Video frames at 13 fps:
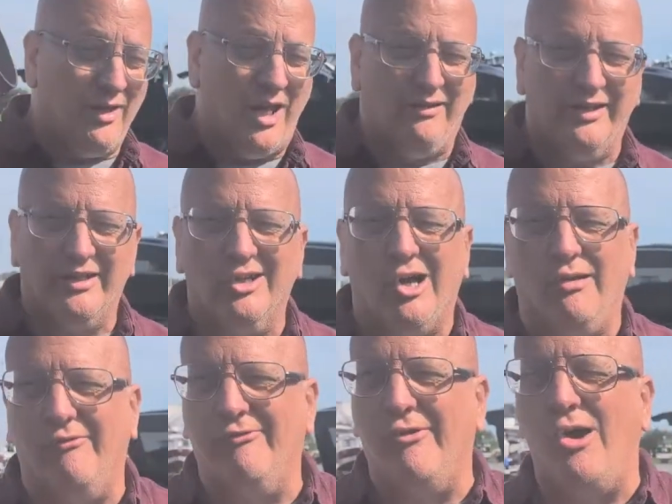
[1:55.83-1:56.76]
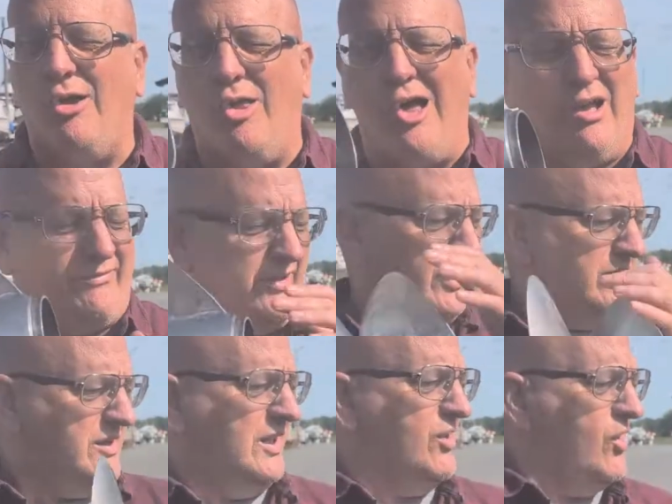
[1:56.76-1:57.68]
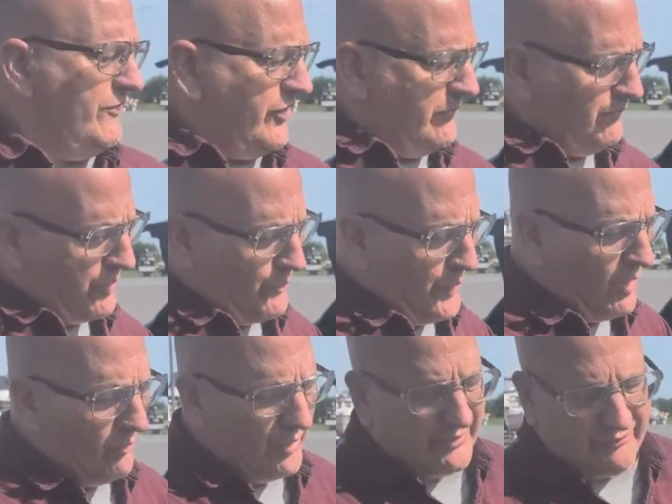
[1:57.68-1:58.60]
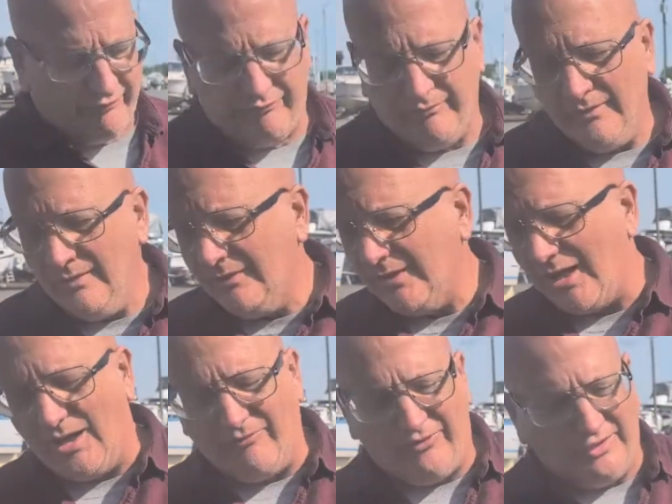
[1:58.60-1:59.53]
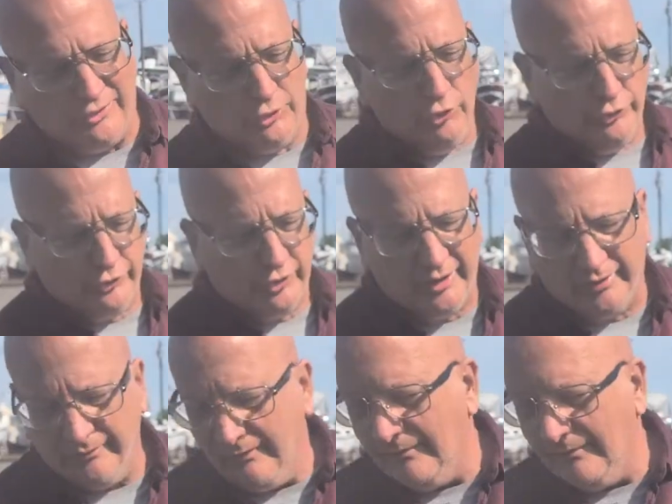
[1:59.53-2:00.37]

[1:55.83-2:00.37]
I like to call a fall off. You can take off the propeller. It kind of fits loosely.